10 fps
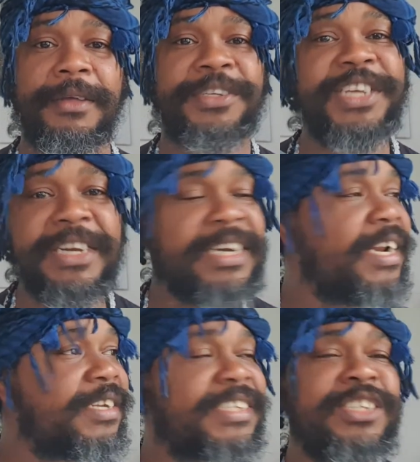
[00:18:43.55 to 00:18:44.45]
seeing
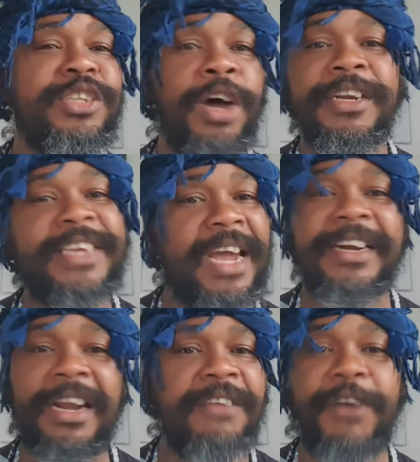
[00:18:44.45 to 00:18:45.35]
there's none can
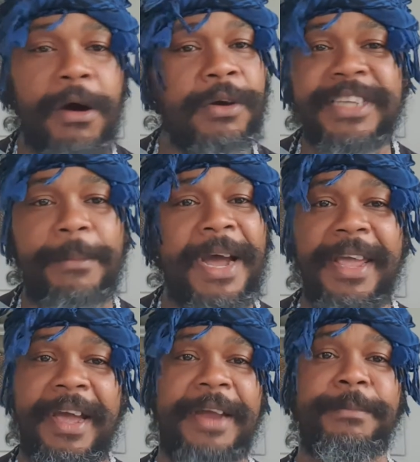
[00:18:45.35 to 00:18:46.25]
deliver out of my
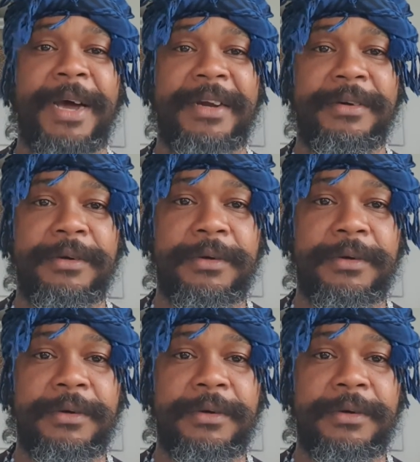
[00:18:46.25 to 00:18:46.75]
hand, man.